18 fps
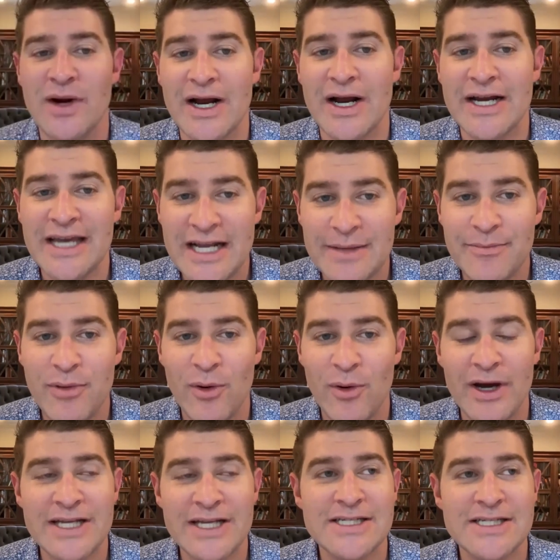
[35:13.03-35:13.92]
right data
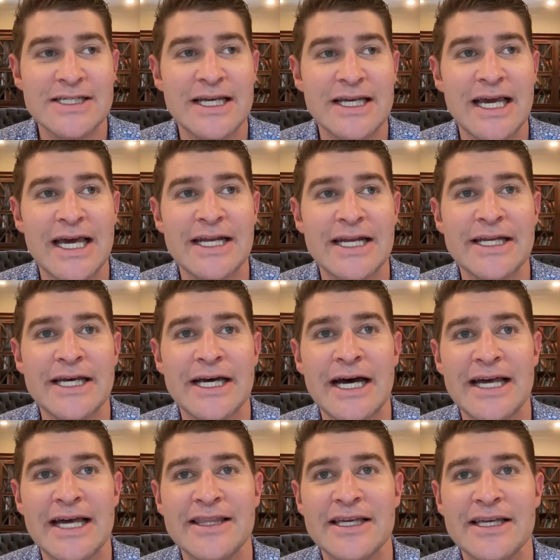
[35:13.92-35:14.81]
points. And
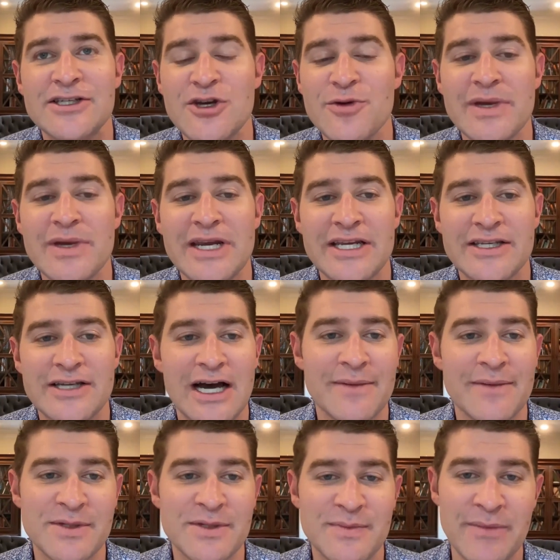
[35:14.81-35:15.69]
I think too many
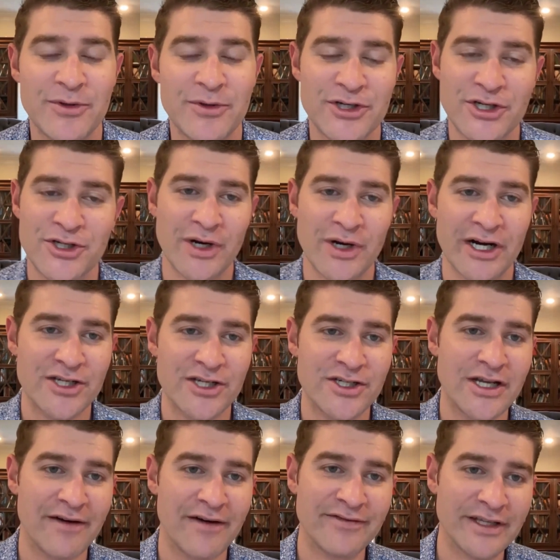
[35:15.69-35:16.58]
times people just try to
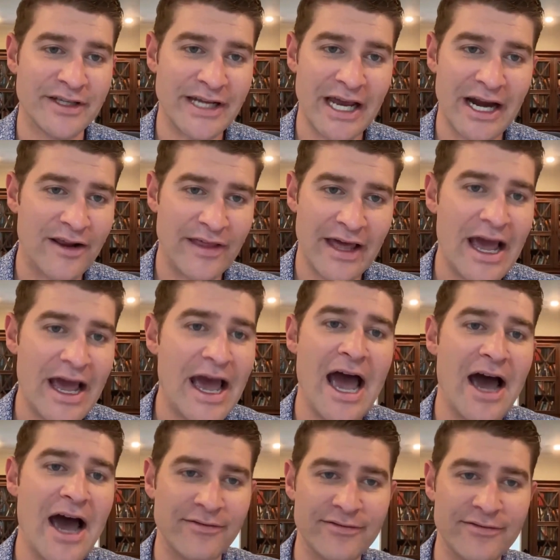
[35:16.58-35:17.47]
stuff the data they
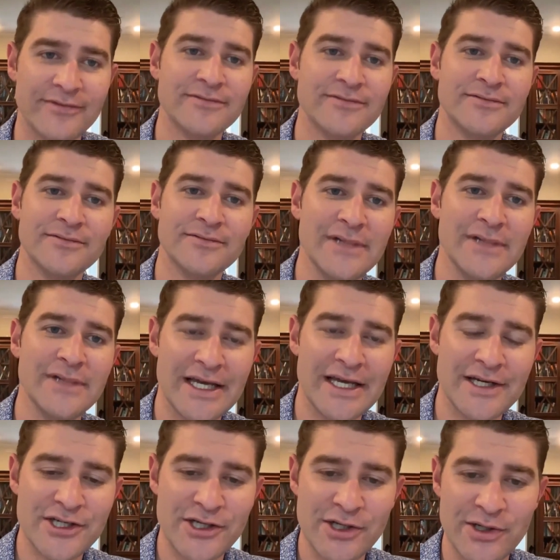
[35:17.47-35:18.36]
have
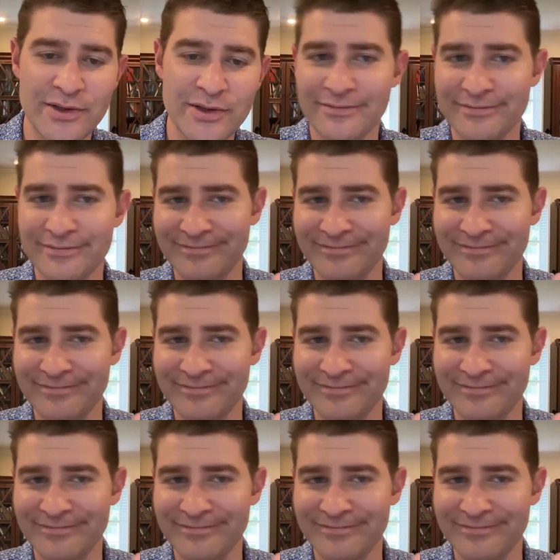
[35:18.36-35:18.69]
into